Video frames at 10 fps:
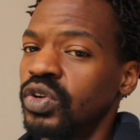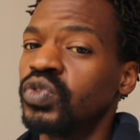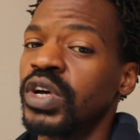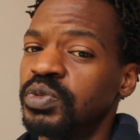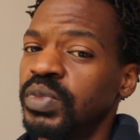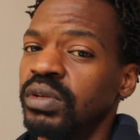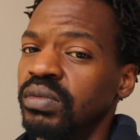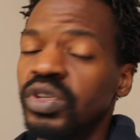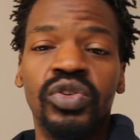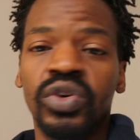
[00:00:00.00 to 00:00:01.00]
trust me,
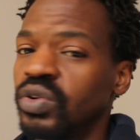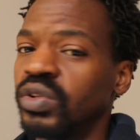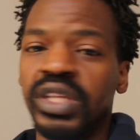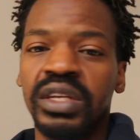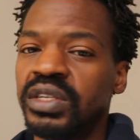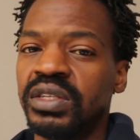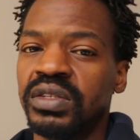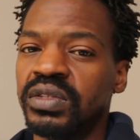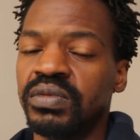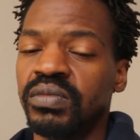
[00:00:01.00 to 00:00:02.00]
you don't know their
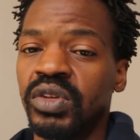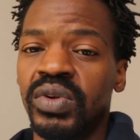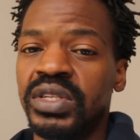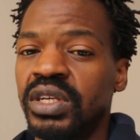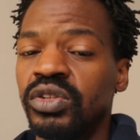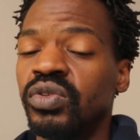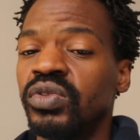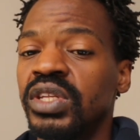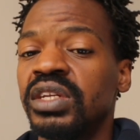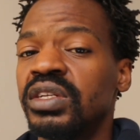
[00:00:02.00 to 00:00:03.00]
intentions. You know, I say you don't
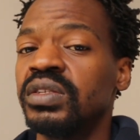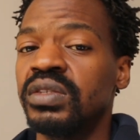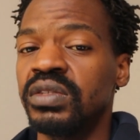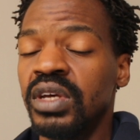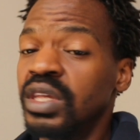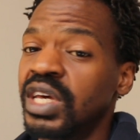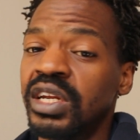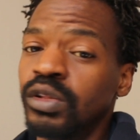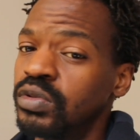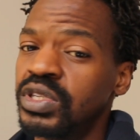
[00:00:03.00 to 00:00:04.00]
know their intentions.
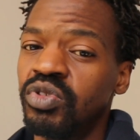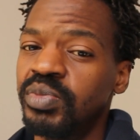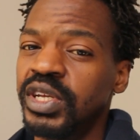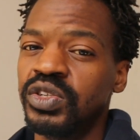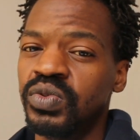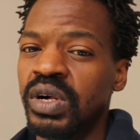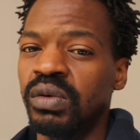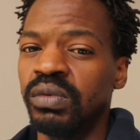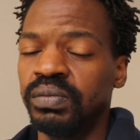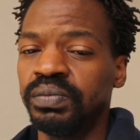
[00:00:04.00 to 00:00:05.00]
That includes the women as
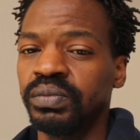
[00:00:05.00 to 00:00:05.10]
well.